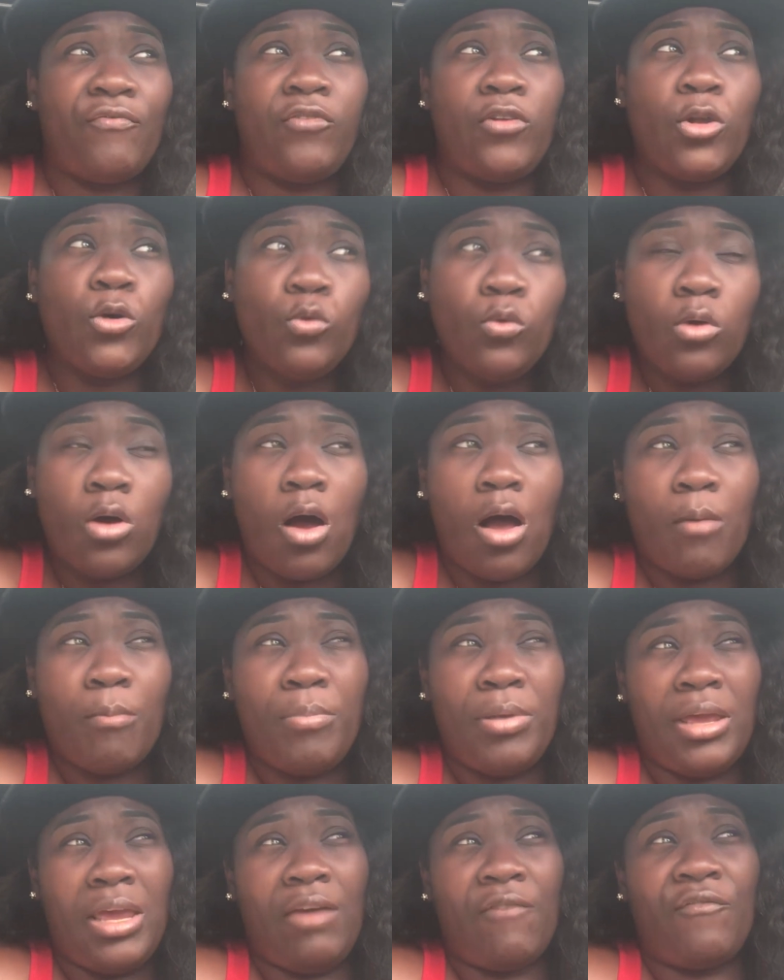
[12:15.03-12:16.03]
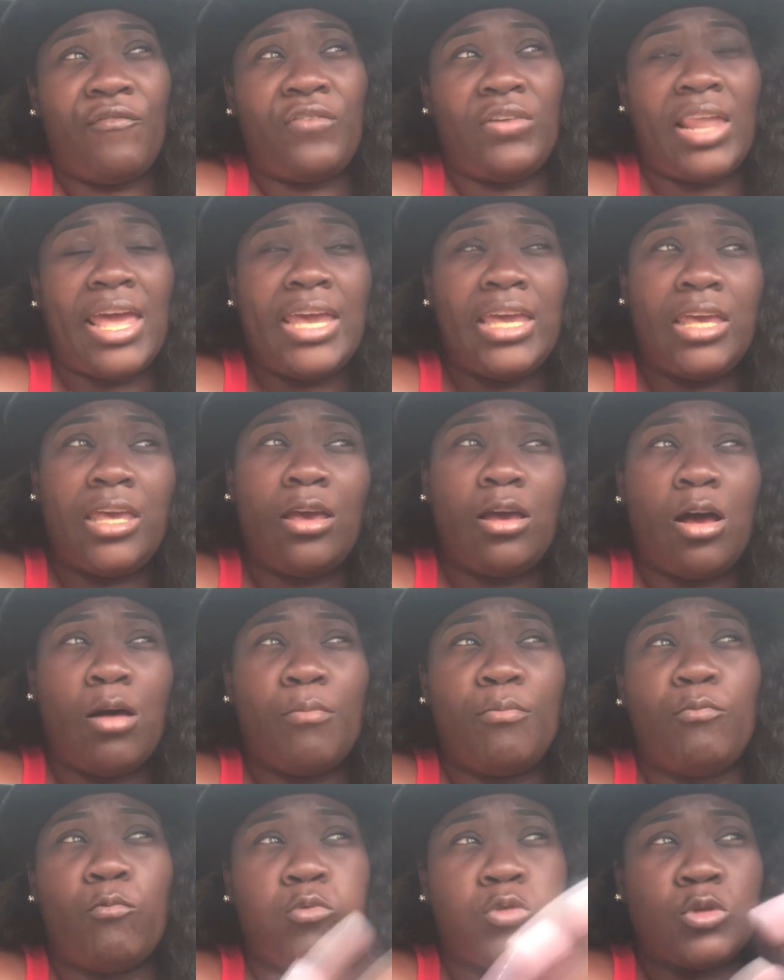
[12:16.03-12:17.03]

fluke, or being flaky, or